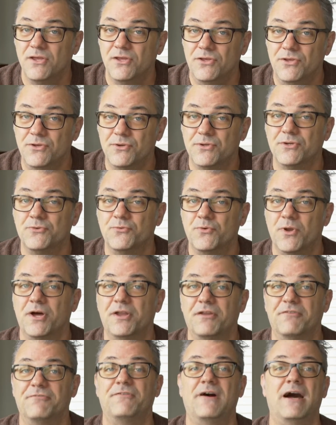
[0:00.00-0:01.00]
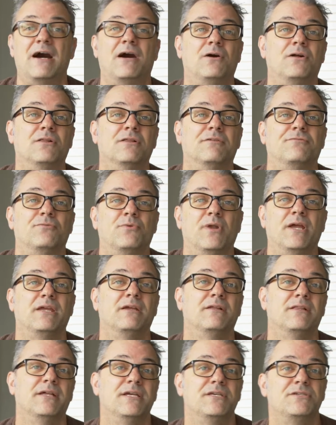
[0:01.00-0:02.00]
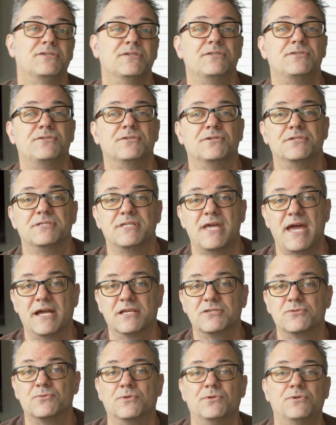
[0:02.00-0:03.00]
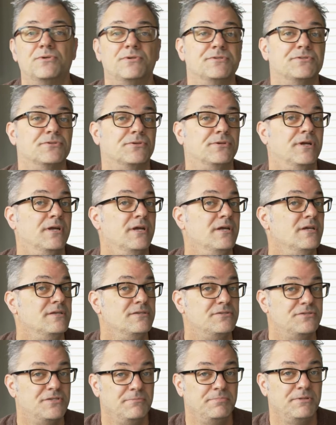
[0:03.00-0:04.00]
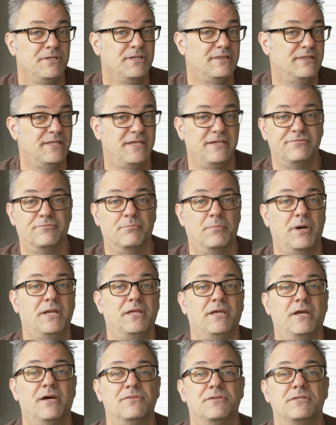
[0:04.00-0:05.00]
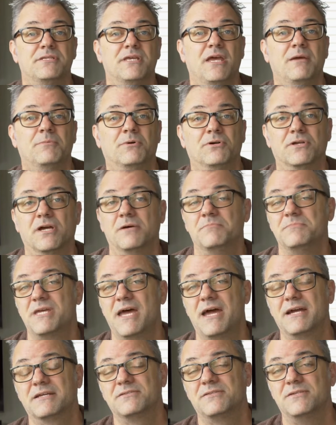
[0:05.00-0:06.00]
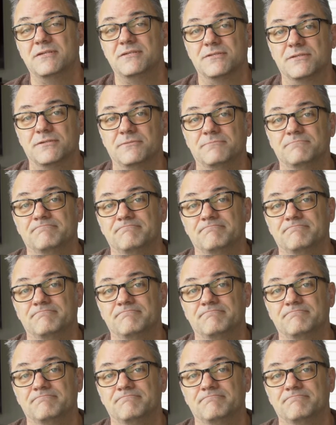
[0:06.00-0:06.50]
you can run afoul of regulations or tax rules or simply leave money on the table come tax season.